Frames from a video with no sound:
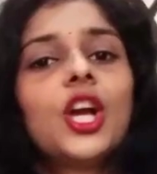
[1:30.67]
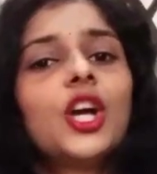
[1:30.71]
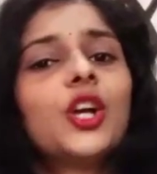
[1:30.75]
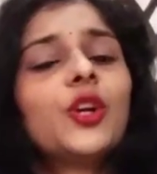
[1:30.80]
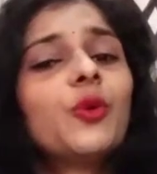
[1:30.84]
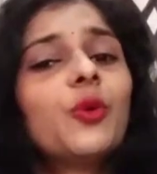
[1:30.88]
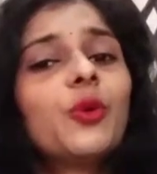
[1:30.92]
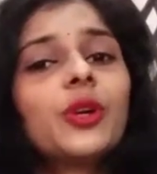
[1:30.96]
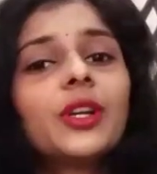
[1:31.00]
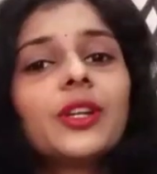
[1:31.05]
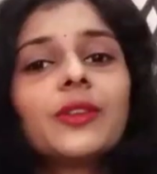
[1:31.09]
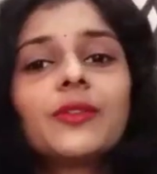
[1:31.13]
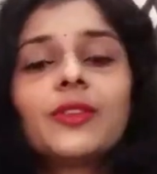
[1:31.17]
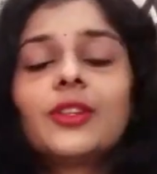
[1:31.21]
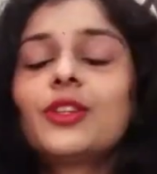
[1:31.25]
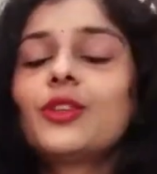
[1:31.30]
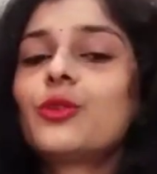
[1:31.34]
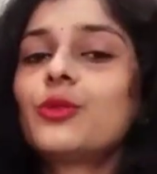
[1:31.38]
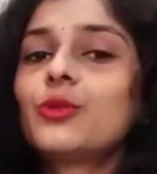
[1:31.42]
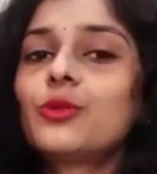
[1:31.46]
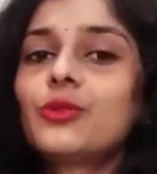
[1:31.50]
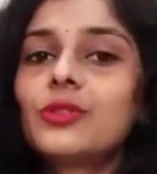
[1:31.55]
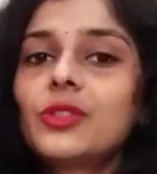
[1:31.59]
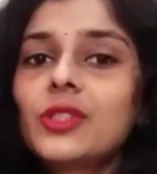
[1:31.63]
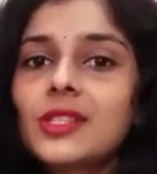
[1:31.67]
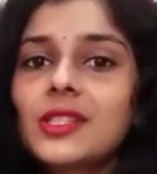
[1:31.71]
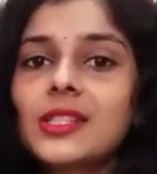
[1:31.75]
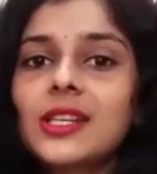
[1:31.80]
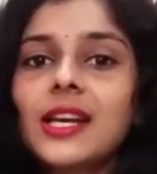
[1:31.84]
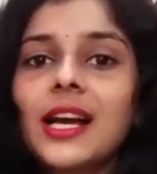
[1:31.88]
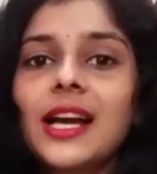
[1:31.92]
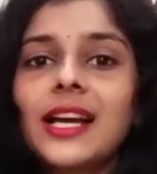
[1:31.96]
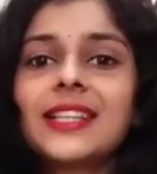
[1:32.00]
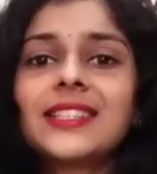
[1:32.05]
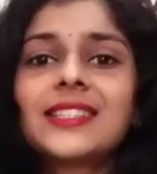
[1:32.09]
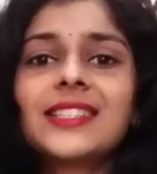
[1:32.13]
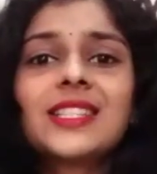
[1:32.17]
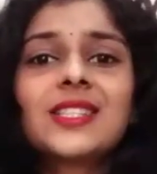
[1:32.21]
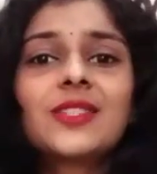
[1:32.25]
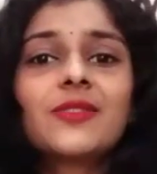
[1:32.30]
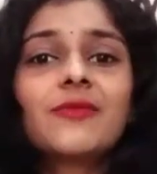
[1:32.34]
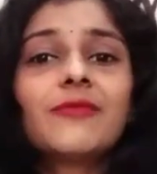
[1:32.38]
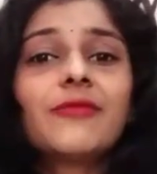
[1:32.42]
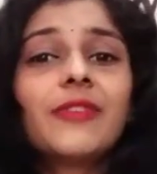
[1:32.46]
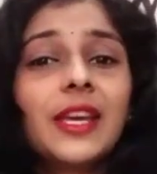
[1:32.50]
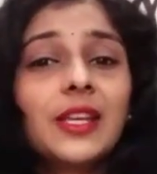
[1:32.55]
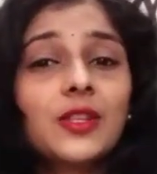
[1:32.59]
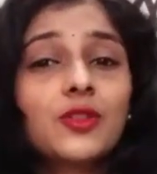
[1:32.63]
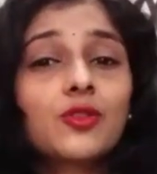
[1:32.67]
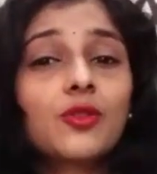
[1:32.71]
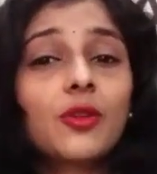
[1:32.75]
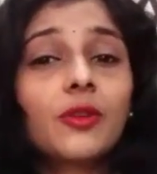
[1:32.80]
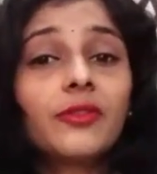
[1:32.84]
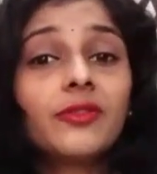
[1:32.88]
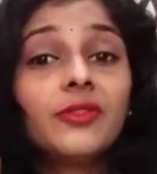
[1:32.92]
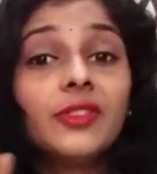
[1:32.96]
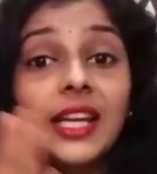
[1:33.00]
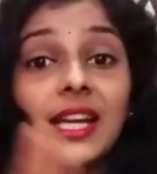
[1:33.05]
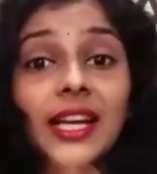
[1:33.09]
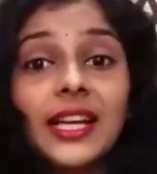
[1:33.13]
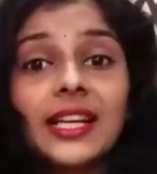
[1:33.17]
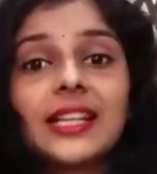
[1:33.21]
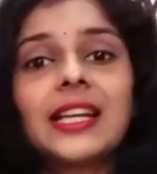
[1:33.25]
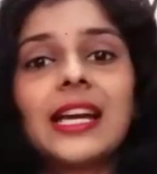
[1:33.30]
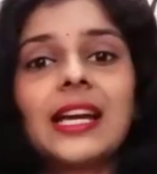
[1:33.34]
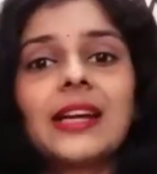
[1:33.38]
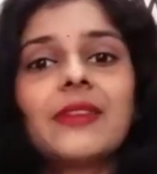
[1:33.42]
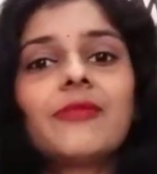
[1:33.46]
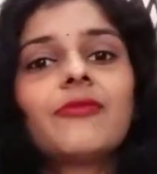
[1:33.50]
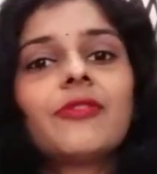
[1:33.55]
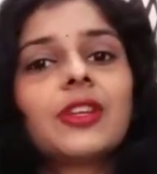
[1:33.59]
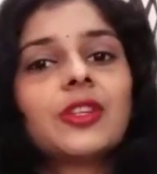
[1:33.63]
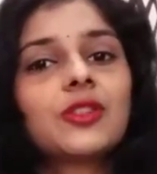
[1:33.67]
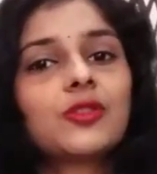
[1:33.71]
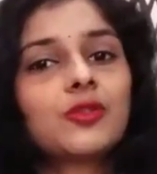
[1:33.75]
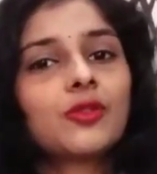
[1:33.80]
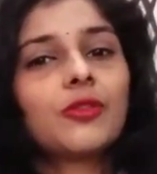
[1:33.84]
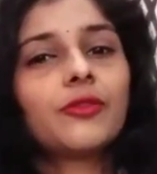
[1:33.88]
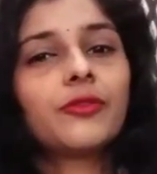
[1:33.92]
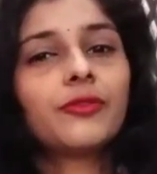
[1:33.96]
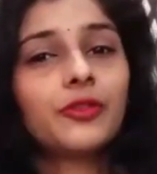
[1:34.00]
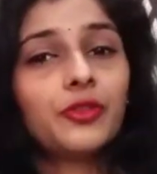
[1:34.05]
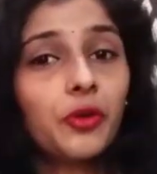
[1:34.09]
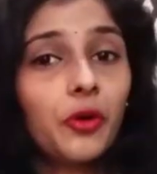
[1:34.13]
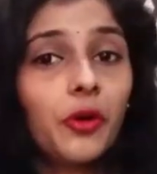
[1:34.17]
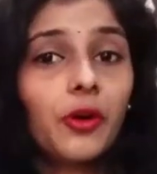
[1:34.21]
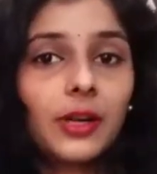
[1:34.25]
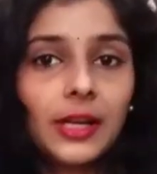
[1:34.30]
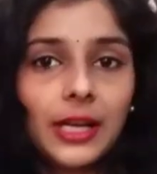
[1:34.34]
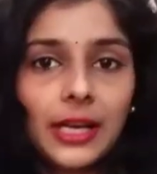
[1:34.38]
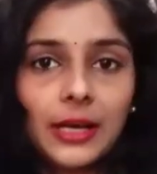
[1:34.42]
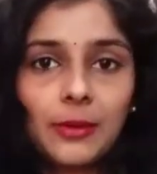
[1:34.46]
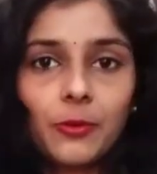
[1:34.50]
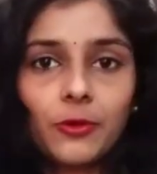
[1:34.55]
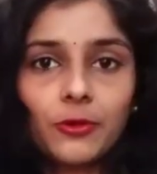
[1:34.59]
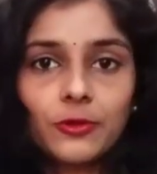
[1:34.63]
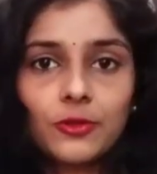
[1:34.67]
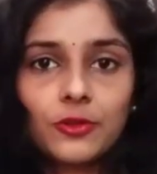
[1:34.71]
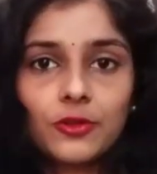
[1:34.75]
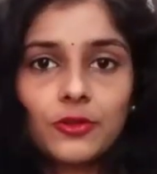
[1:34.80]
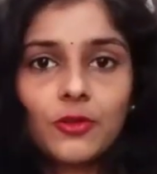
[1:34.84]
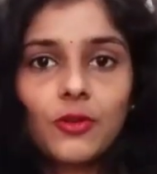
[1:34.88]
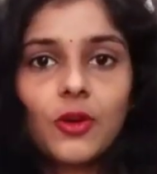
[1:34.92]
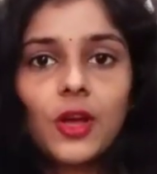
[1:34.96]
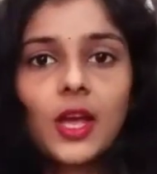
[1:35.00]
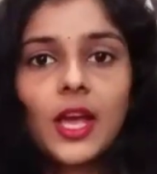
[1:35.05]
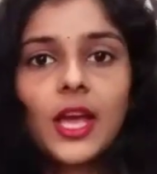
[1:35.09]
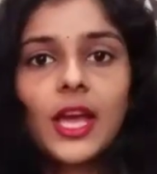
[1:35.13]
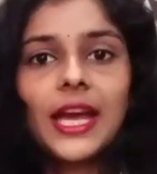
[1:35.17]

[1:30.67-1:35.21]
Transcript: Don't even do this, guys. It's waste of their time, waste of your time also.